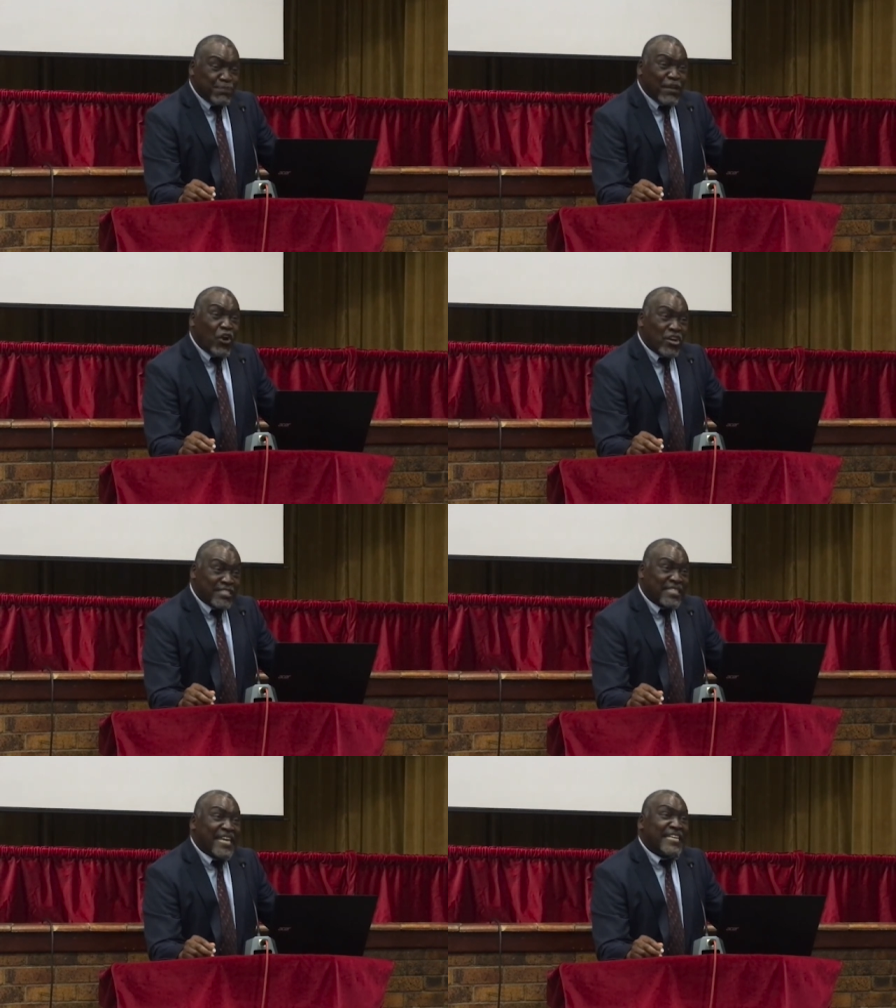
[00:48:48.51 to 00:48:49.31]
it is
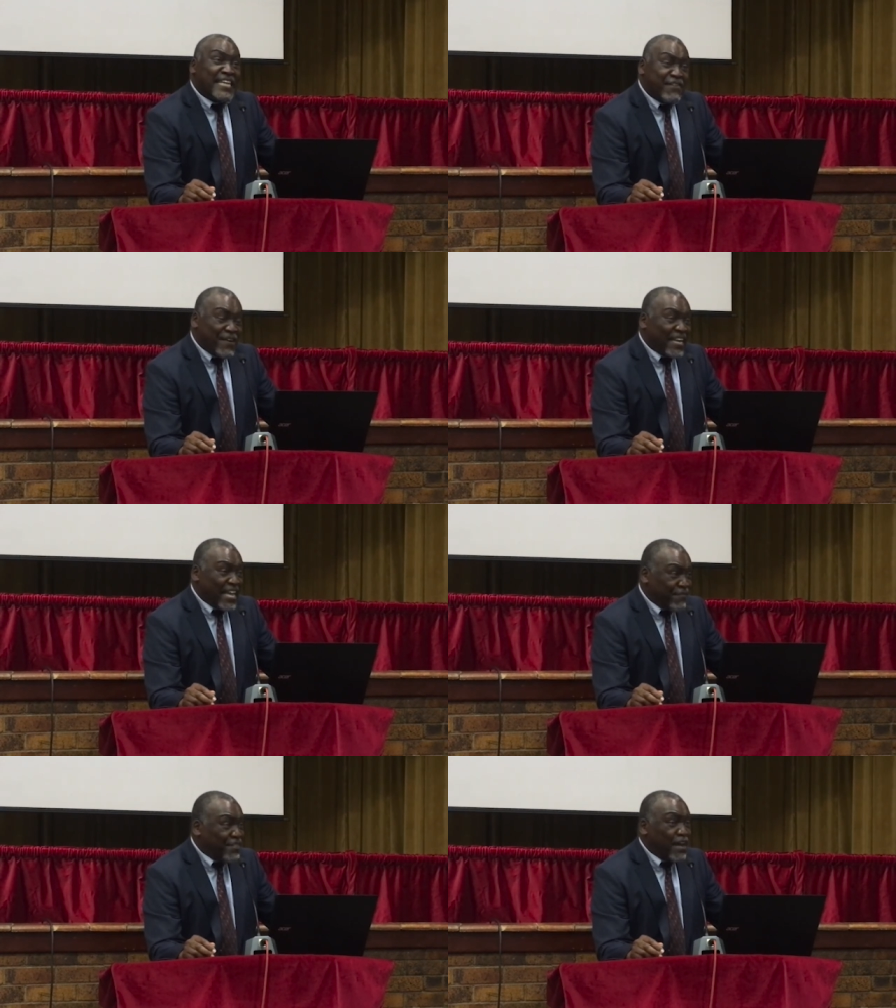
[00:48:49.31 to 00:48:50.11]
because they
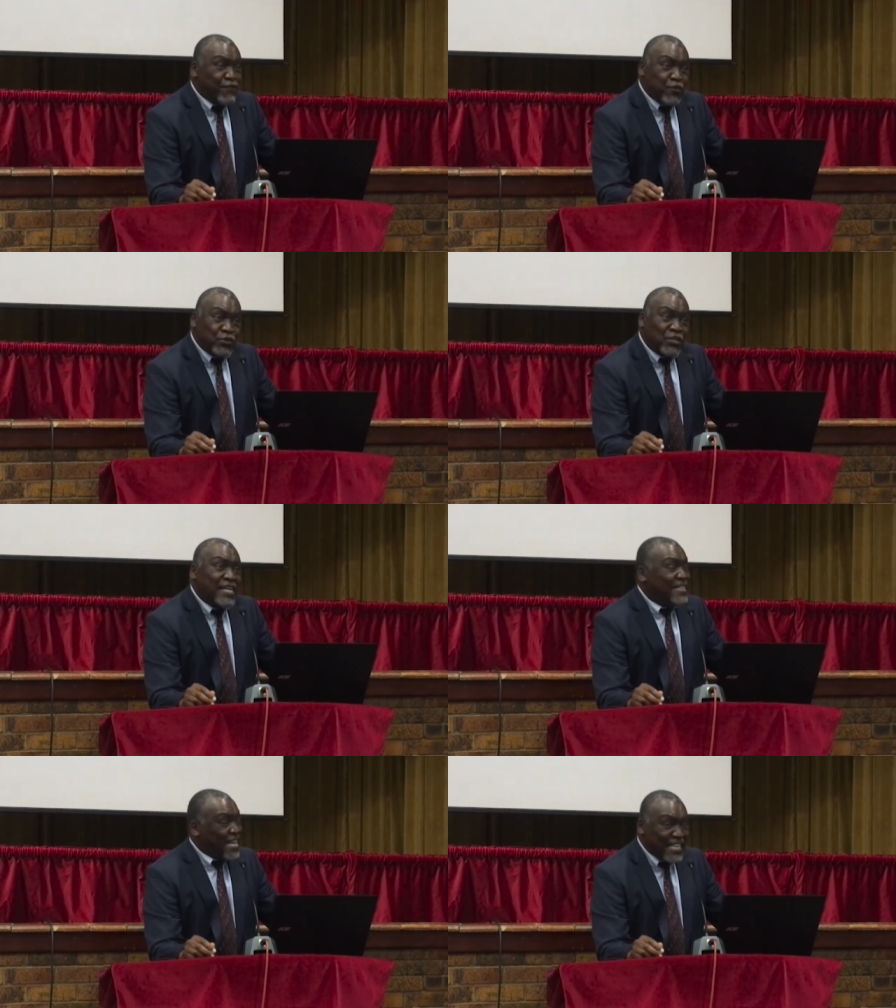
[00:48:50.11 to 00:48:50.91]
never gave their
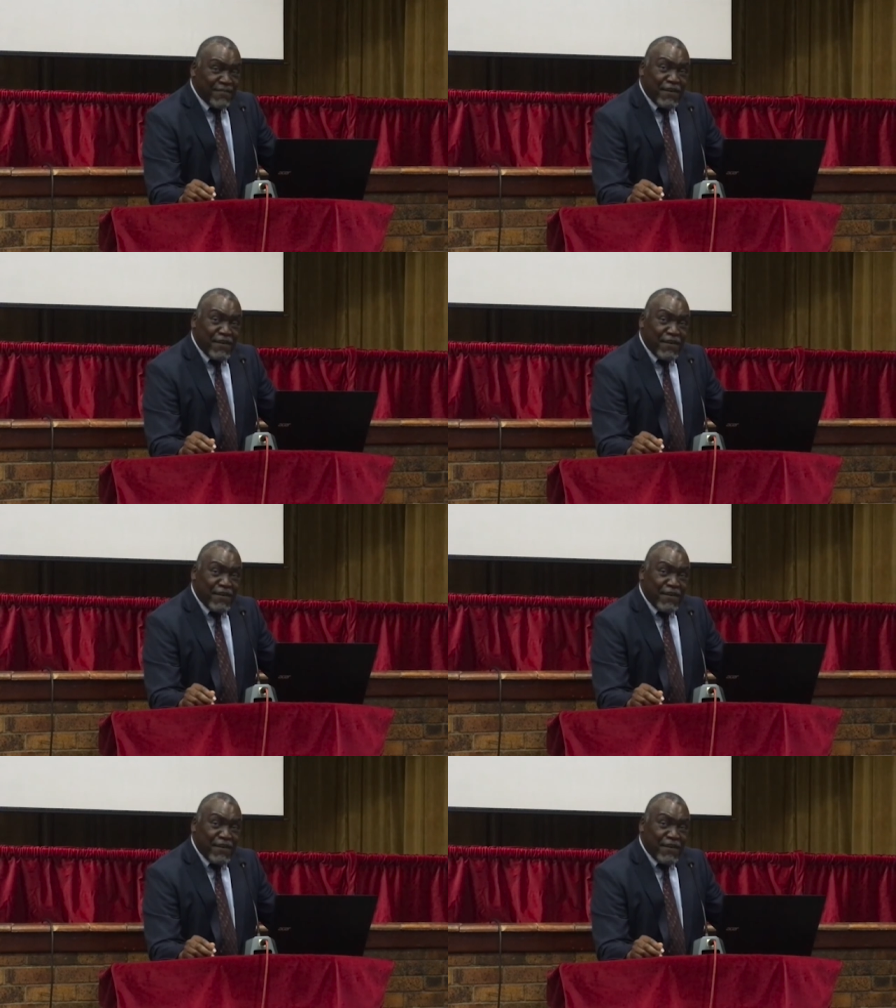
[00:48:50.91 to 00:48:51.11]
food,